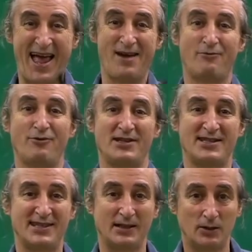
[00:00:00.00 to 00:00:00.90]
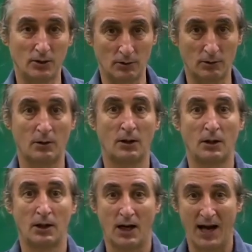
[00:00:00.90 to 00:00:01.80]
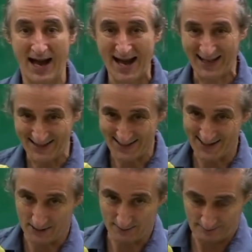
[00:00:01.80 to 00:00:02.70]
every single answer?